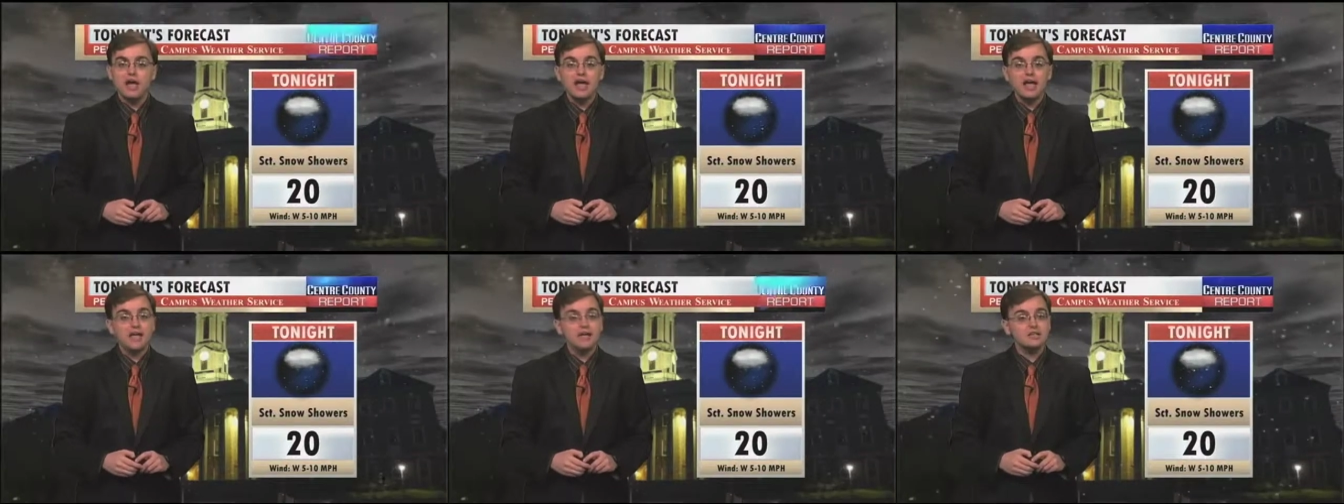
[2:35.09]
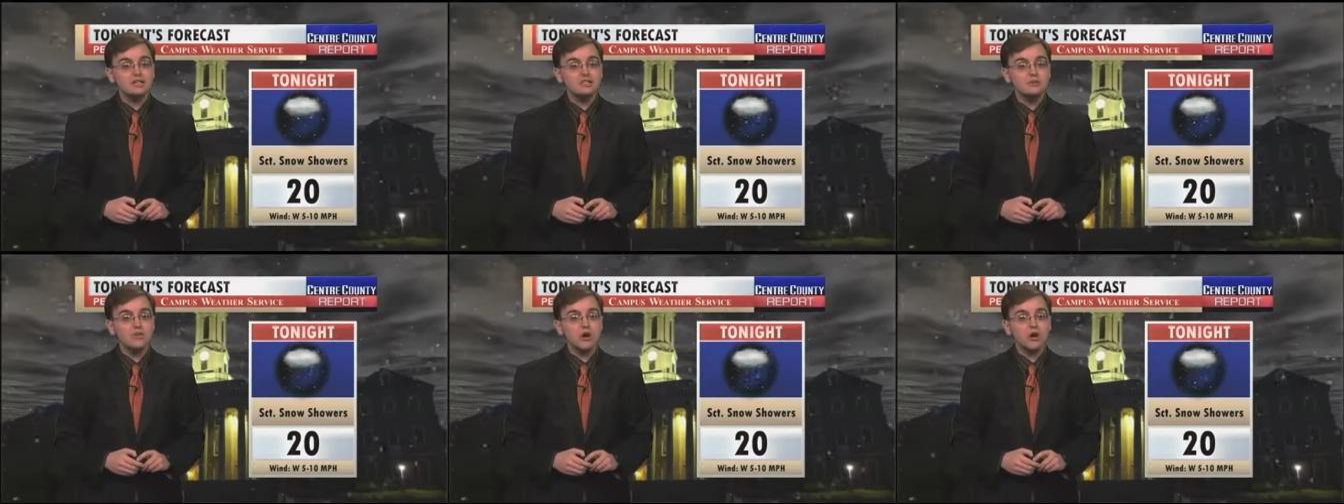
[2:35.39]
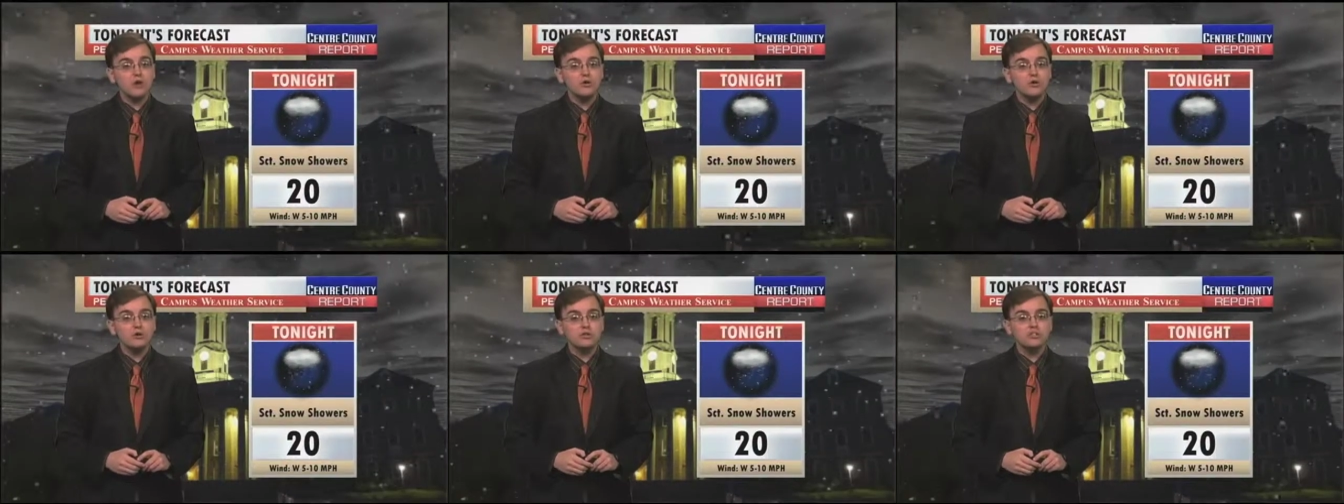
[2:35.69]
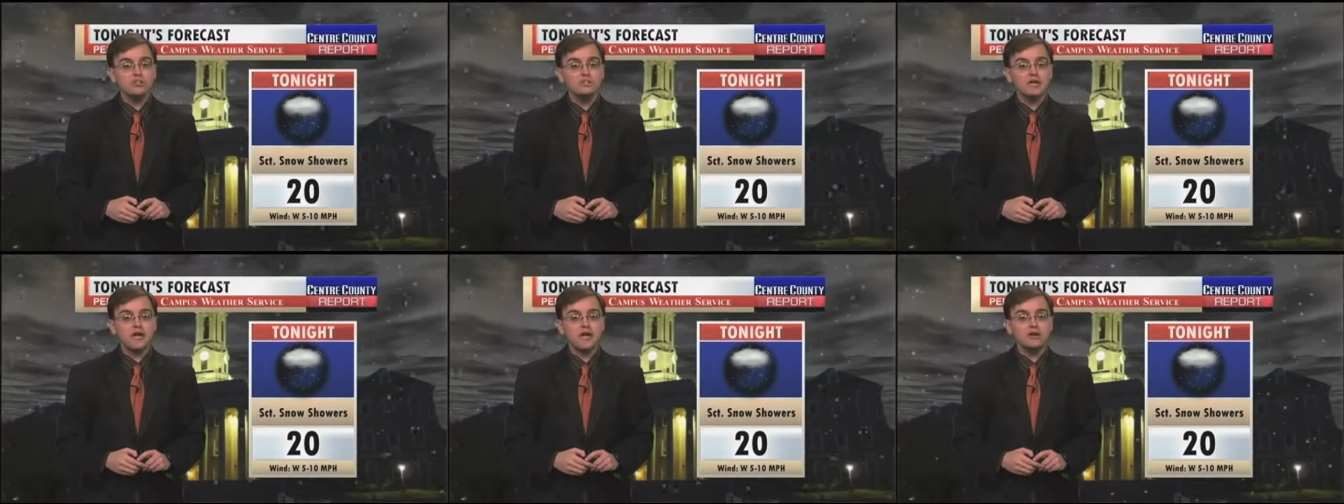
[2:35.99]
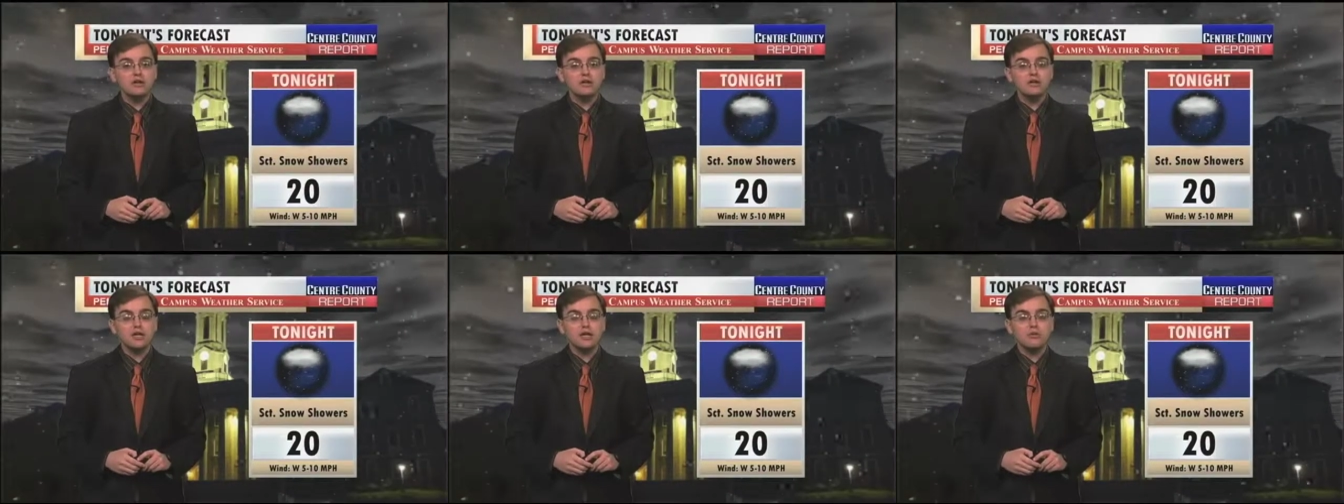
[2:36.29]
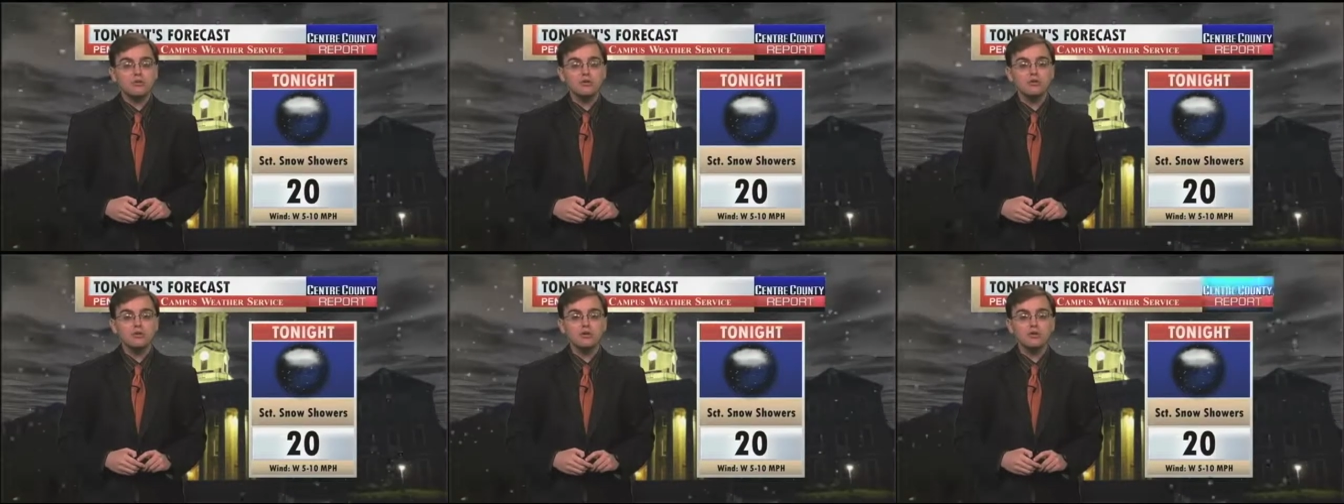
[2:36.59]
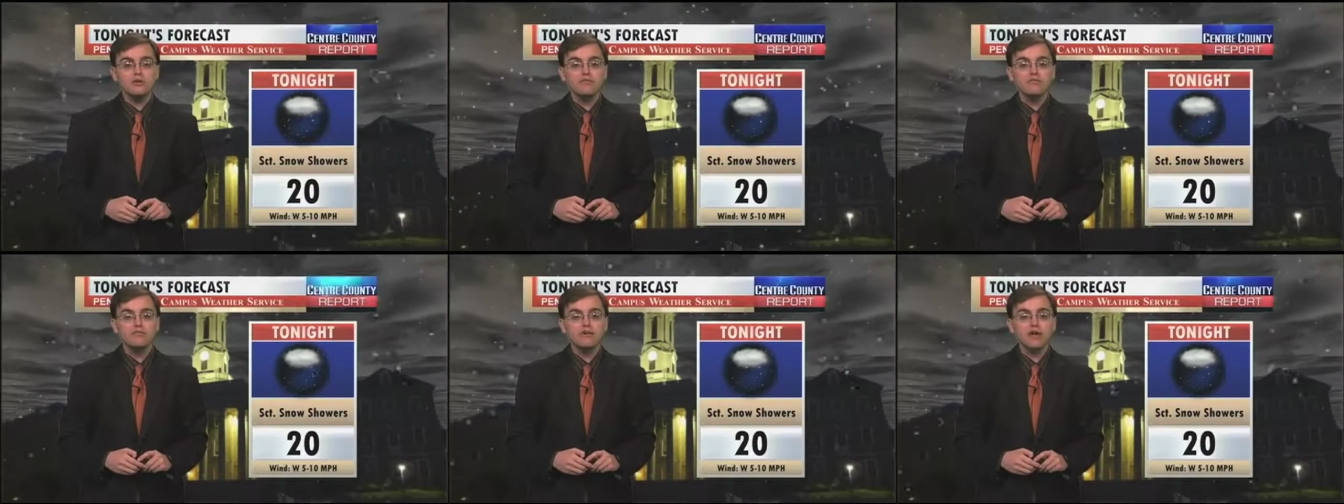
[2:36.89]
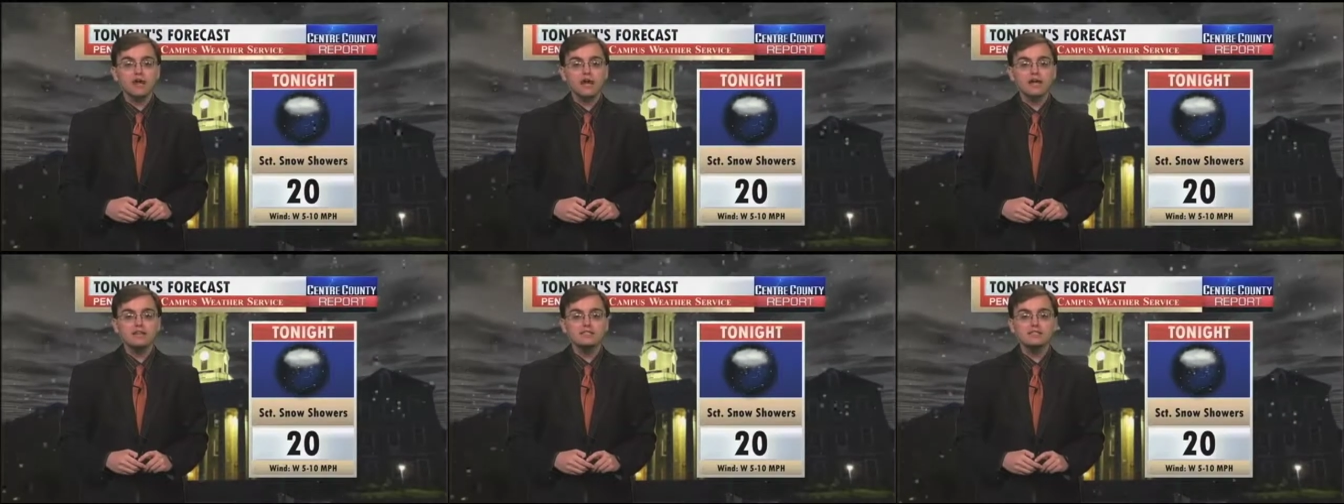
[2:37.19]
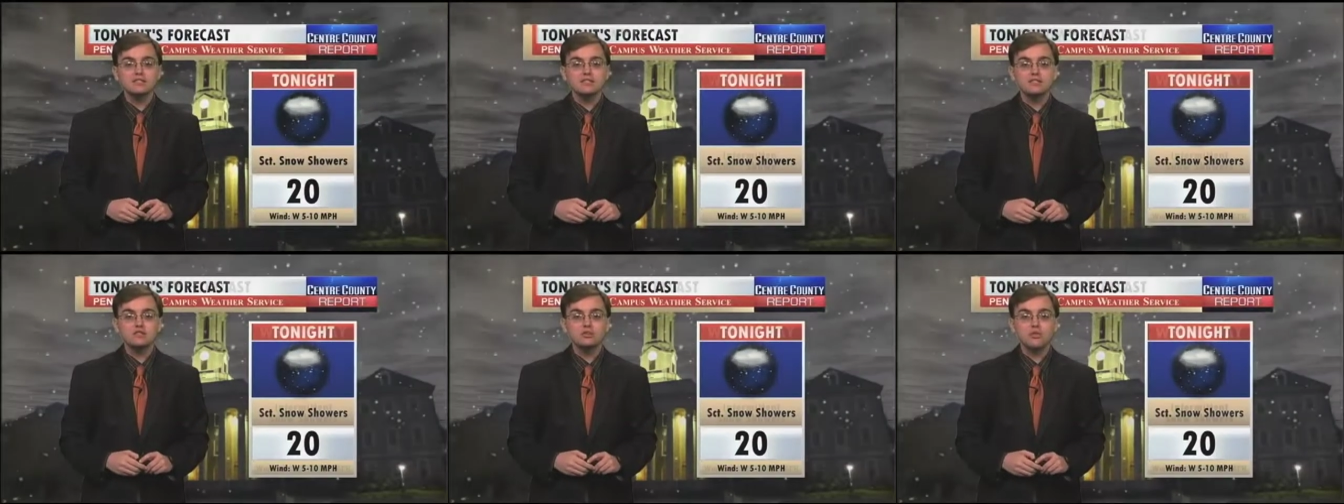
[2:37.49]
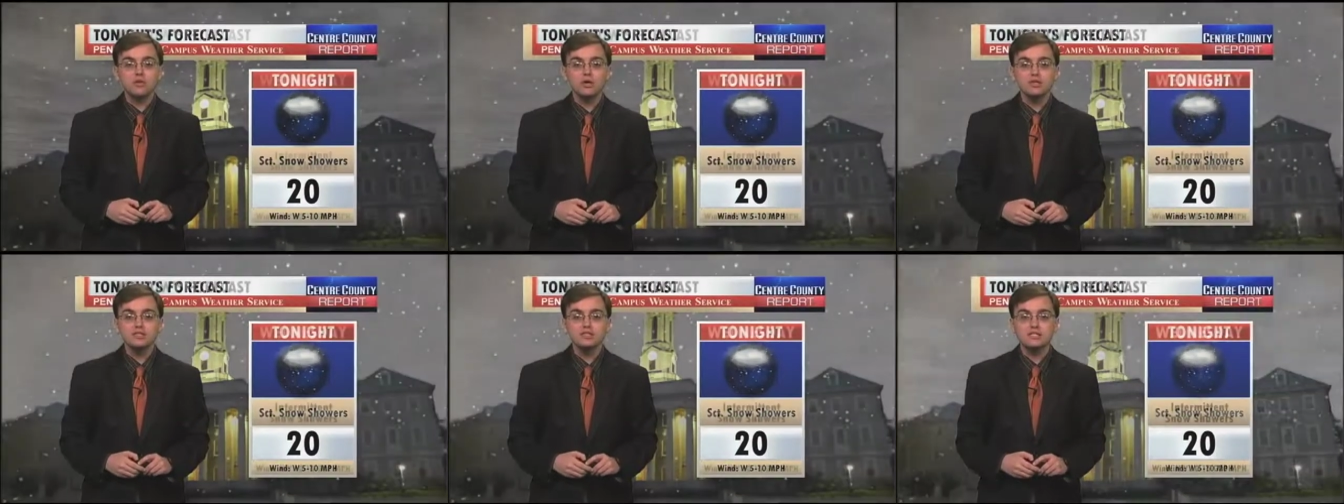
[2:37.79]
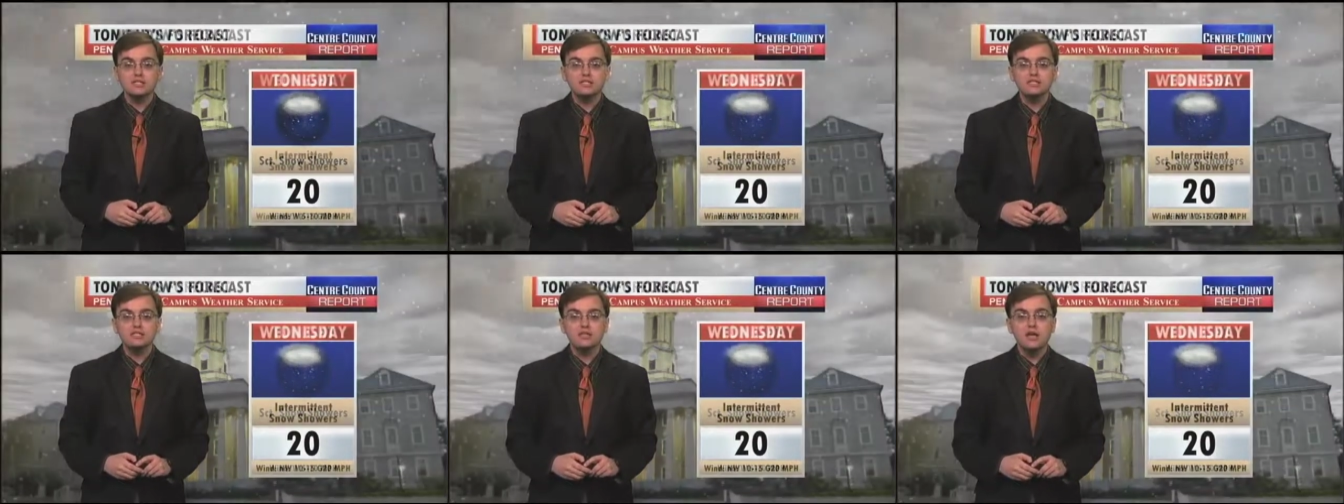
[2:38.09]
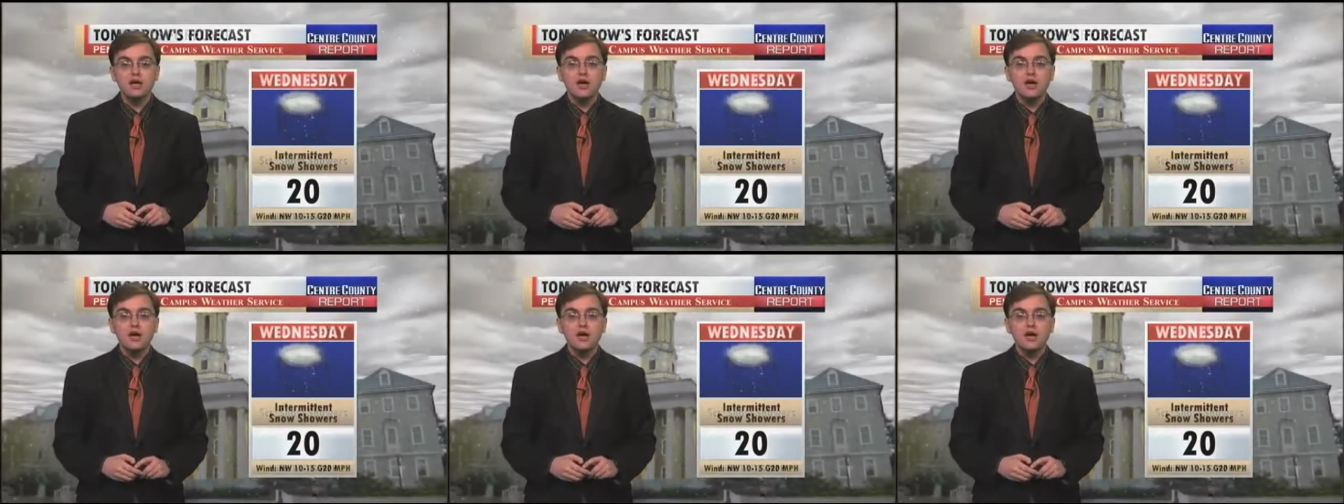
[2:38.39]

And tomorrow, your Saturday, we're looking for highs in the 20s